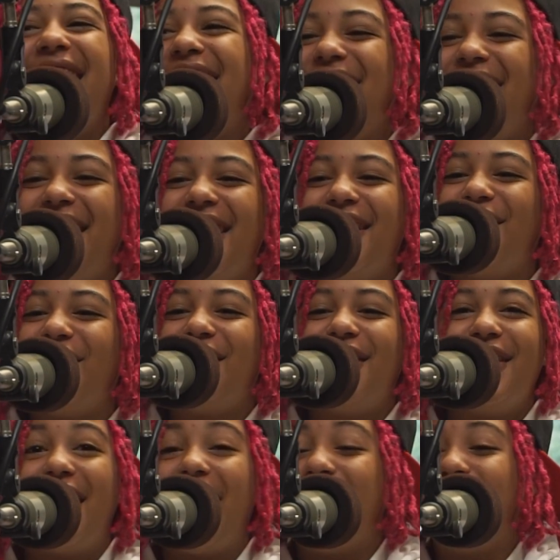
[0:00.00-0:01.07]
And then
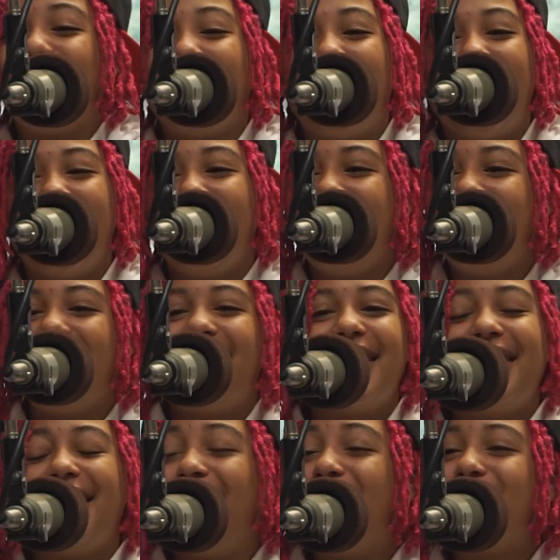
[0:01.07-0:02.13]
at flight,
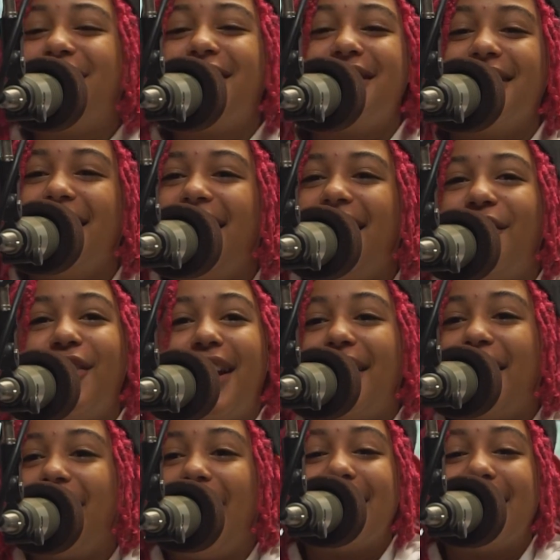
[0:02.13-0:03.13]
that was just lit when I